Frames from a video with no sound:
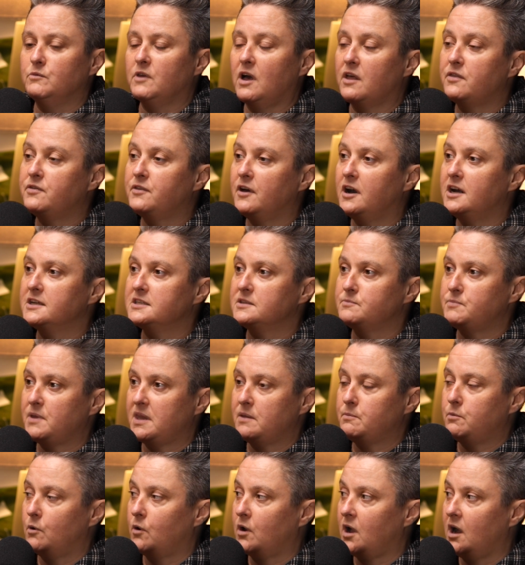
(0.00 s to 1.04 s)
that 1/3 of the
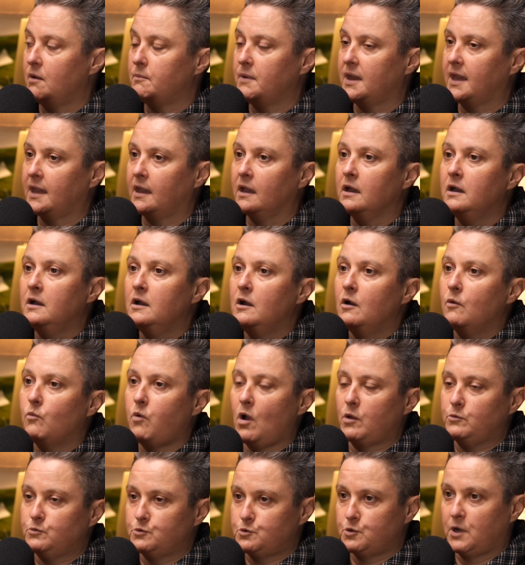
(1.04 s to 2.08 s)
people coming
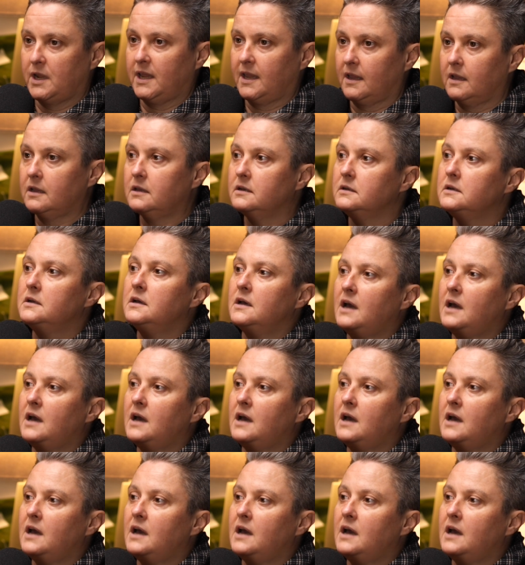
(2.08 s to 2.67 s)
won't drink.